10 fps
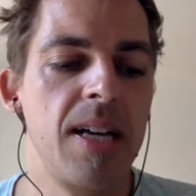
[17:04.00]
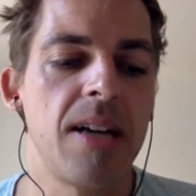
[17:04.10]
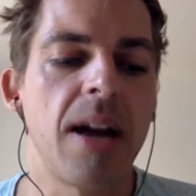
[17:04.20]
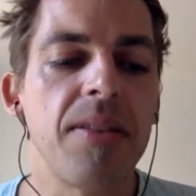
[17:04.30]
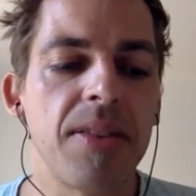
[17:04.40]

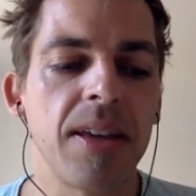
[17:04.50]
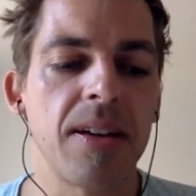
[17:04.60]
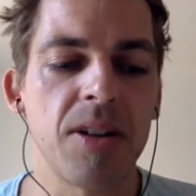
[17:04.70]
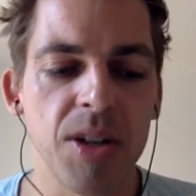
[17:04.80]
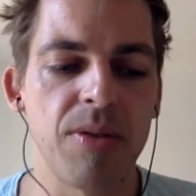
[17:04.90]
I think a
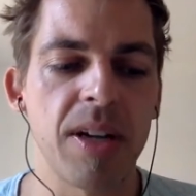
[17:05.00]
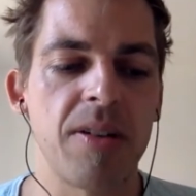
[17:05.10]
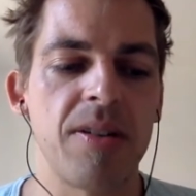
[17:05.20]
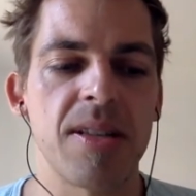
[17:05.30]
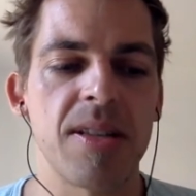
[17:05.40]
good rigger
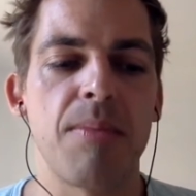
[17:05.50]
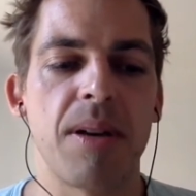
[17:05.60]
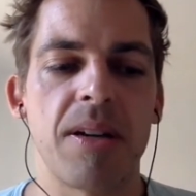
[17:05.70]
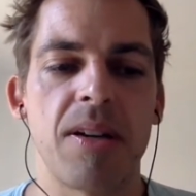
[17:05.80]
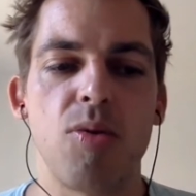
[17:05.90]
is somebody